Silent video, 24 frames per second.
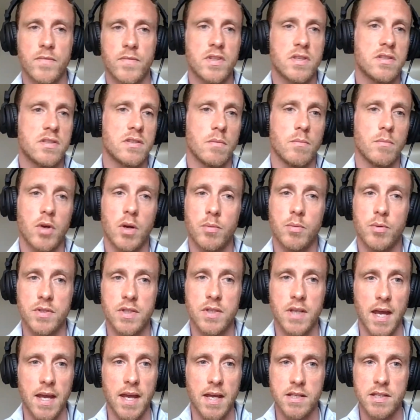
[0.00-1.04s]
some couples
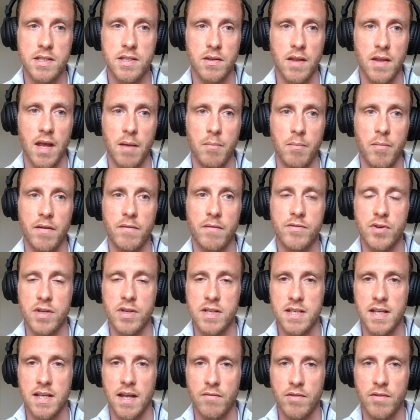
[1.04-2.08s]
get into the habit of
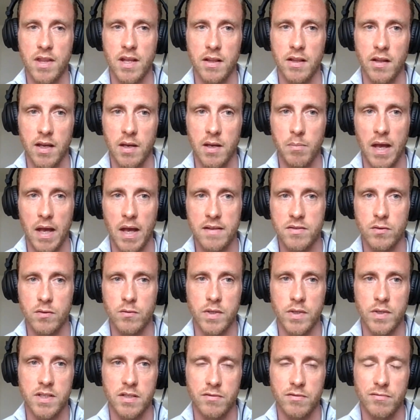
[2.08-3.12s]
treating everything like a battle,
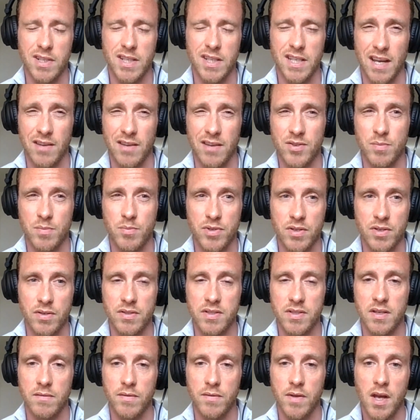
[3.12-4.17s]
which is really
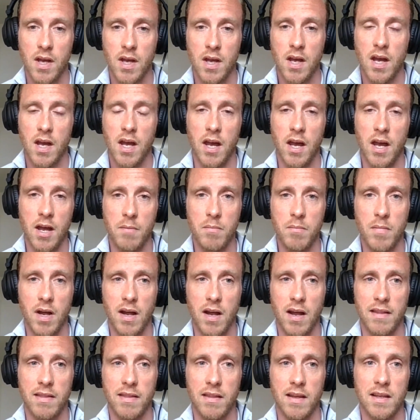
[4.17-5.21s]
counterproductive.
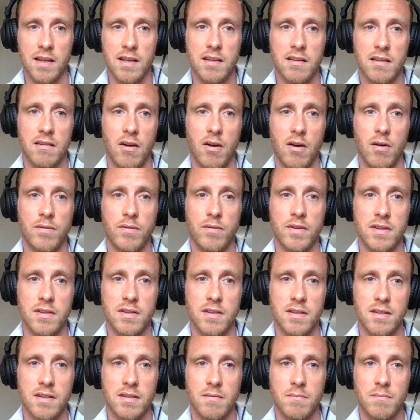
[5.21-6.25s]
I think
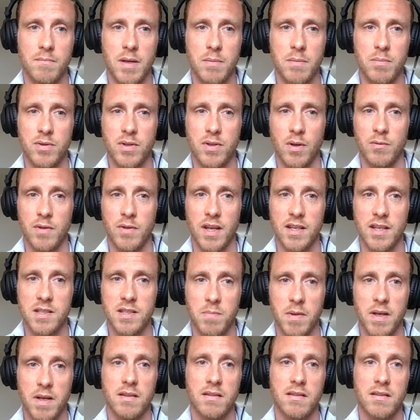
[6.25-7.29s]
often people don't
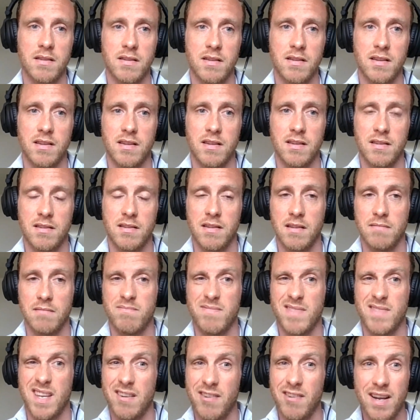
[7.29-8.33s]
expect that
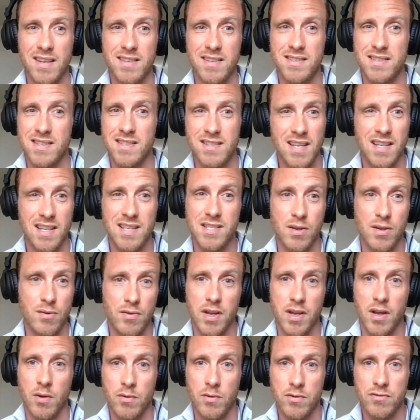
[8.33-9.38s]
their ex to say,
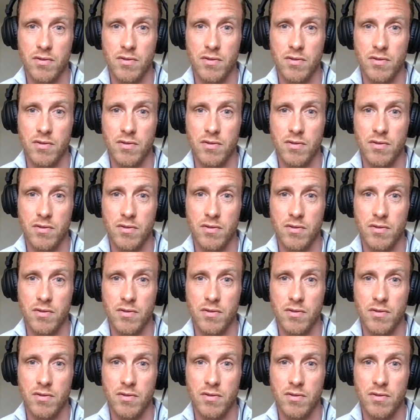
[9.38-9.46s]
sorry, I was